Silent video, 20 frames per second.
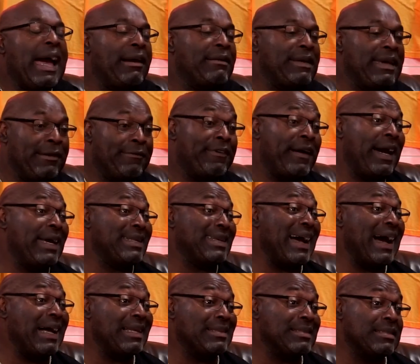if I had
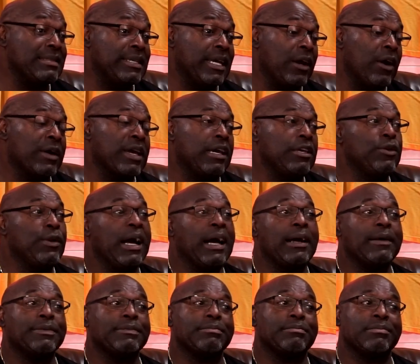gotten say, okay, you
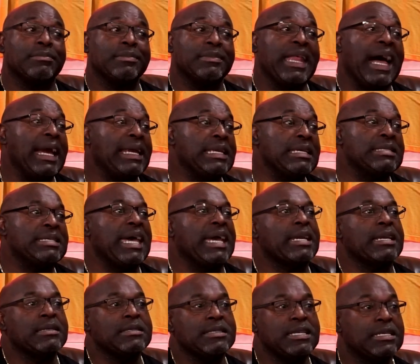got 90
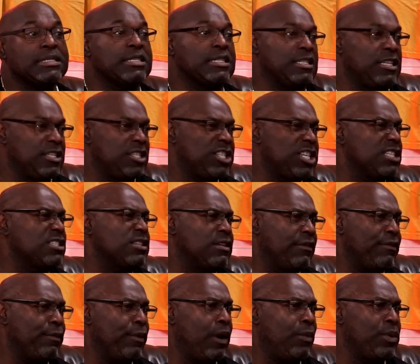seconds, this is the gist
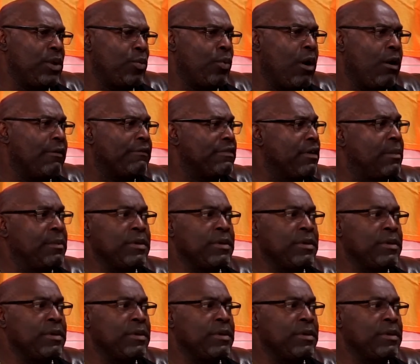of what we want from